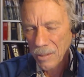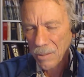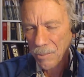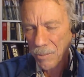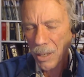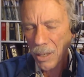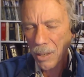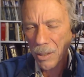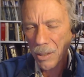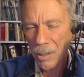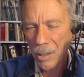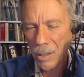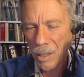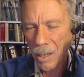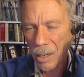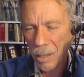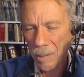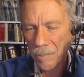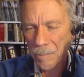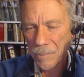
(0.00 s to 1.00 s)
Well,
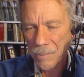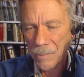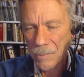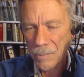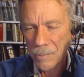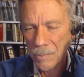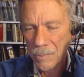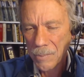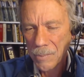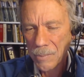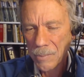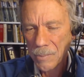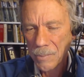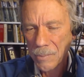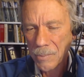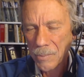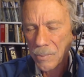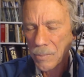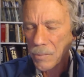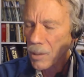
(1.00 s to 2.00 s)

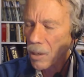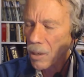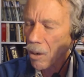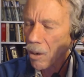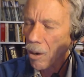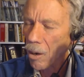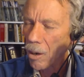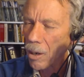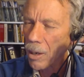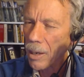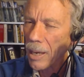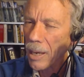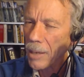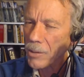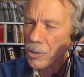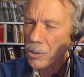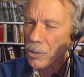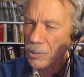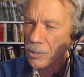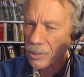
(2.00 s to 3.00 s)
there are
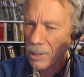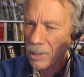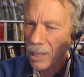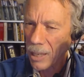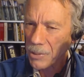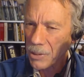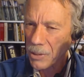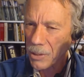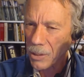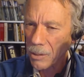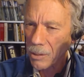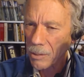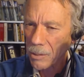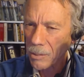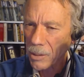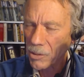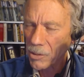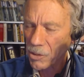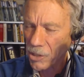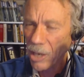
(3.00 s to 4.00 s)
at certain times of the year.
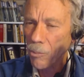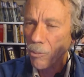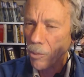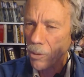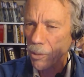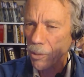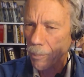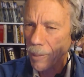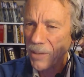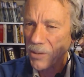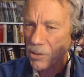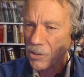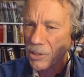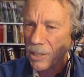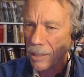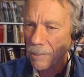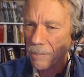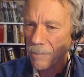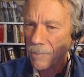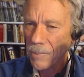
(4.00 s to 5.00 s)
In general, they're about the
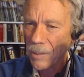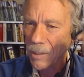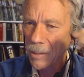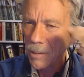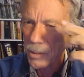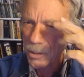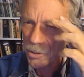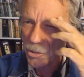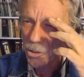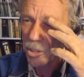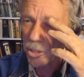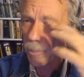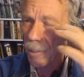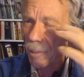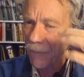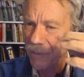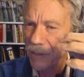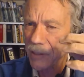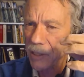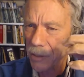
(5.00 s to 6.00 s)
same. It's usually
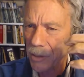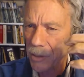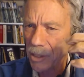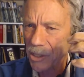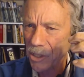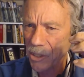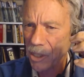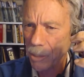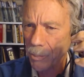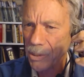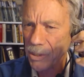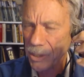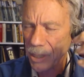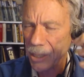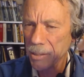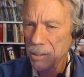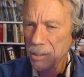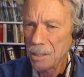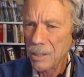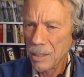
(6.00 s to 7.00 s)
about 50 to
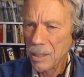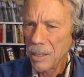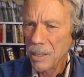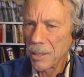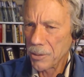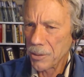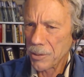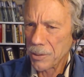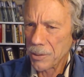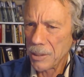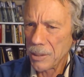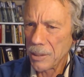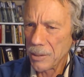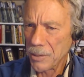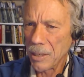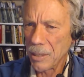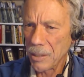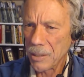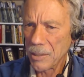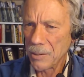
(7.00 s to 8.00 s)
60% in
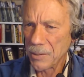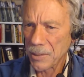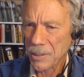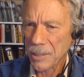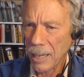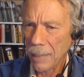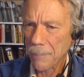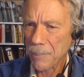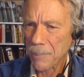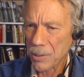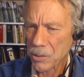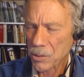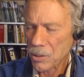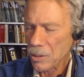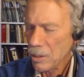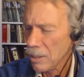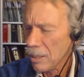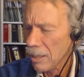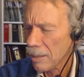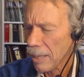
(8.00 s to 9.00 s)
the
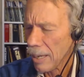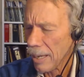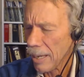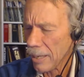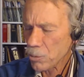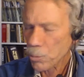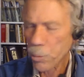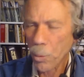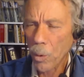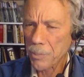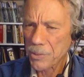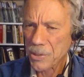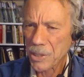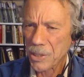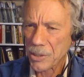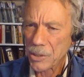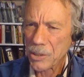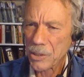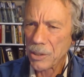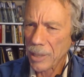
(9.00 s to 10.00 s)
cappings. At swarm
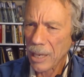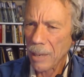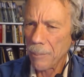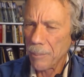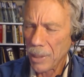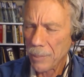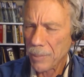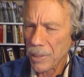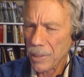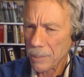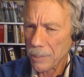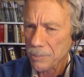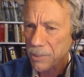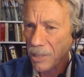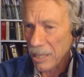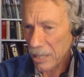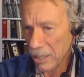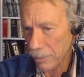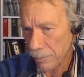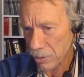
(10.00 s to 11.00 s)
season, you got maybe up to
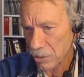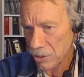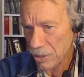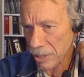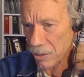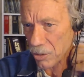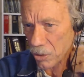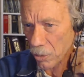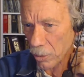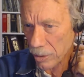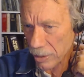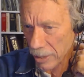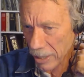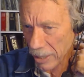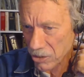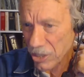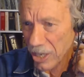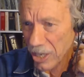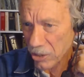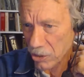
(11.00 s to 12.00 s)
80%. So
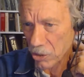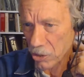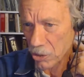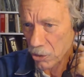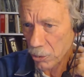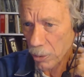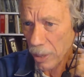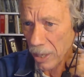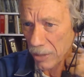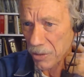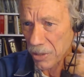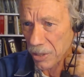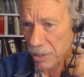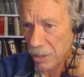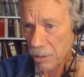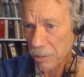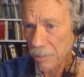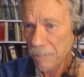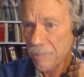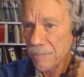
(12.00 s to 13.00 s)
that changes throughout the
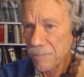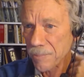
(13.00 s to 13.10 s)
year.